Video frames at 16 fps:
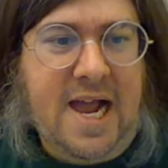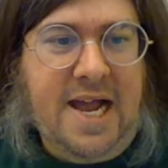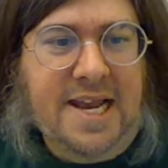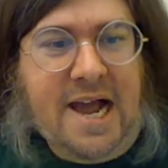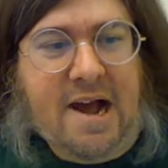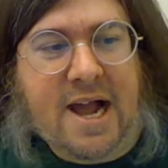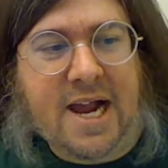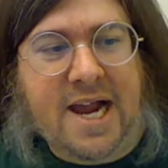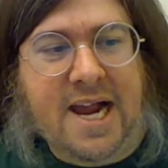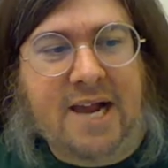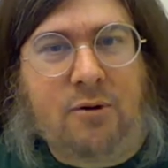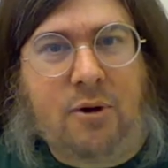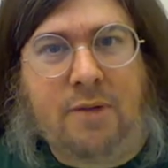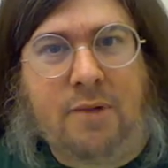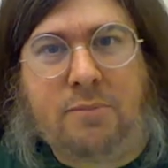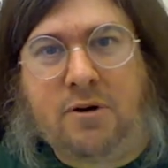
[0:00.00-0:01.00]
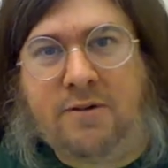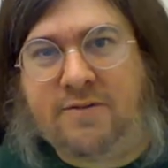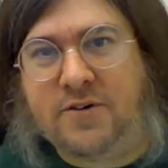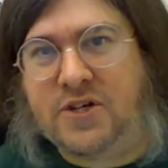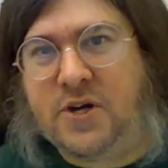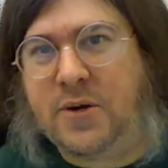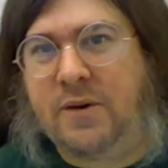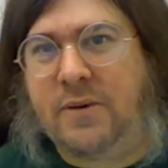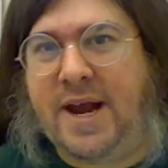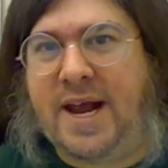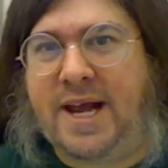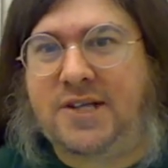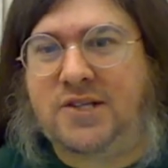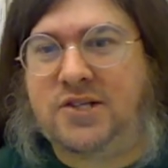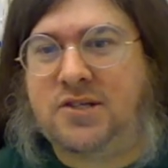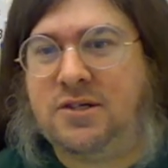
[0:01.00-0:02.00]
And now I kind of want to pull for Tony
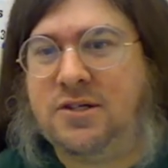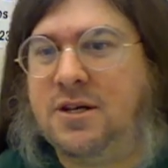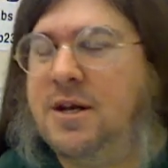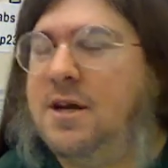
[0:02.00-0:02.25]
Raines